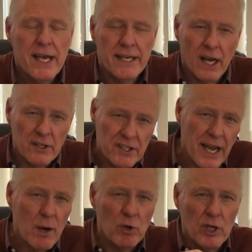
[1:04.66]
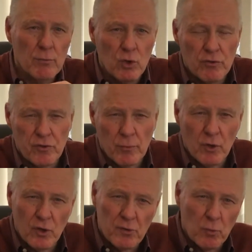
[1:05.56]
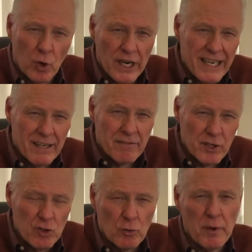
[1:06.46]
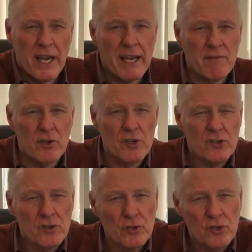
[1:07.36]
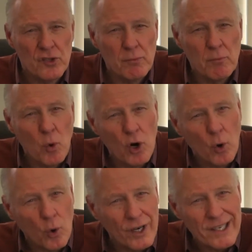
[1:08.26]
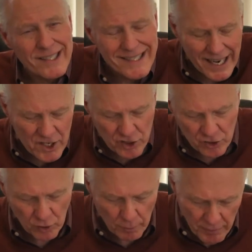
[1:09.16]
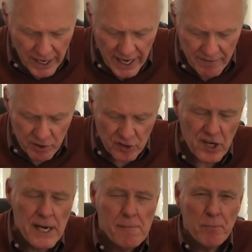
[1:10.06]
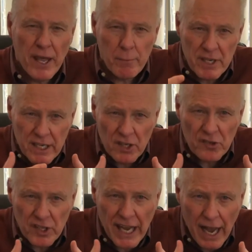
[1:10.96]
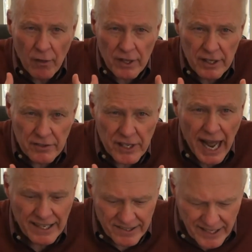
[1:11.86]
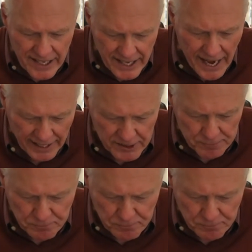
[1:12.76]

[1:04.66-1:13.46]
Now today we're going to move from those more individual behaviors to some more organizational behaviors and begin to see how the dots connect.